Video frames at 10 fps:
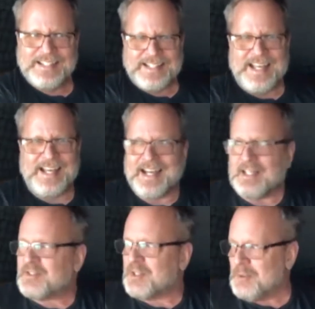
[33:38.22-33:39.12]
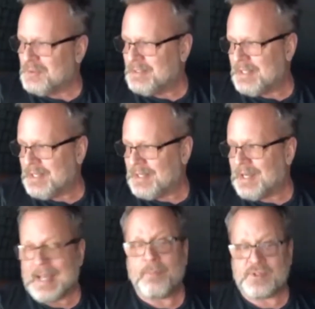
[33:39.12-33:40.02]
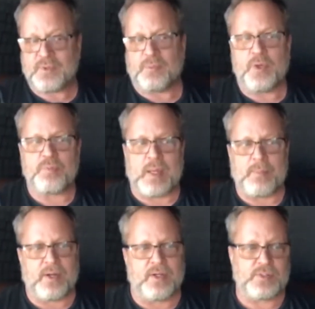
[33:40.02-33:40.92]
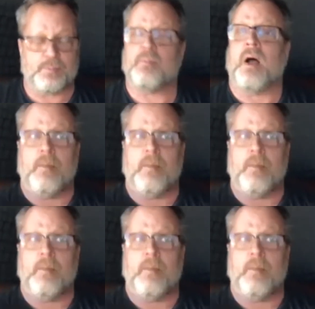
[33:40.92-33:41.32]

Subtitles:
Yeah, and so I was with my parents.